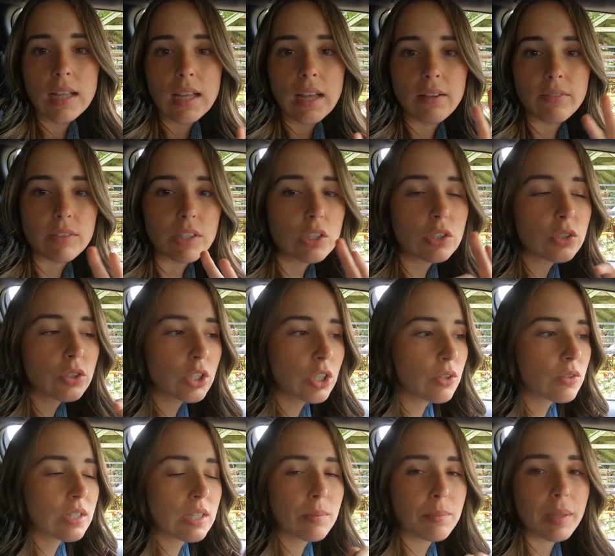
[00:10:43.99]
of little
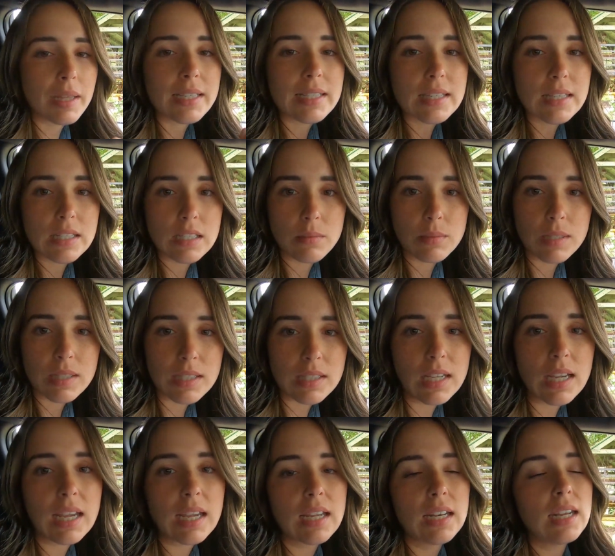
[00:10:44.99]
cutesy places to be
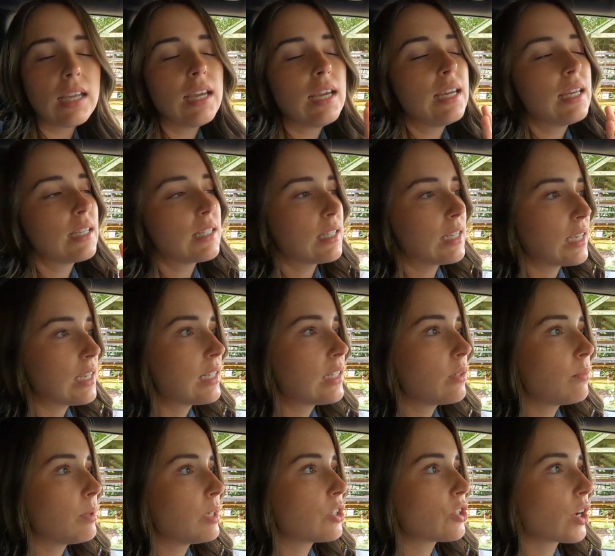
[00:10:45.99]
seen, tea
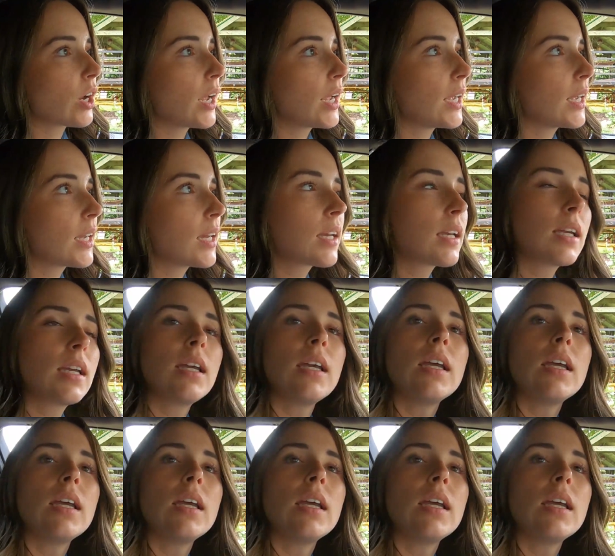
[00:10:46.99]
to be drank,